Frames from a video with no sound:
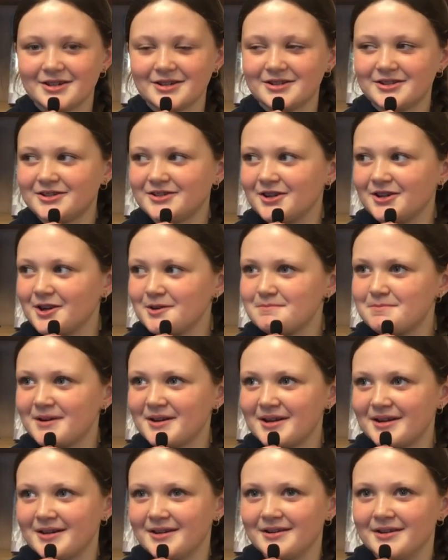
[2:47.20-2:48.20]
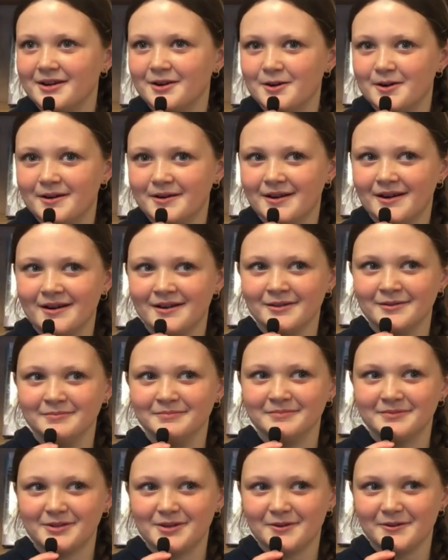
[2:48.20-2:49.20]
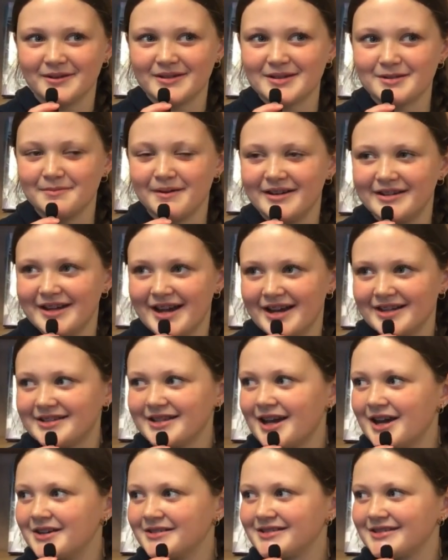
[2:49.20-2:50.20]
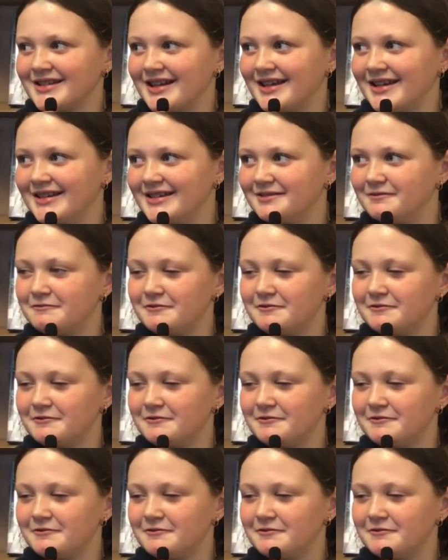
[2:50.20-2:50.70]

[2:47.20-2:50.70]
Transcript: start by um, going to my dad's house and I eat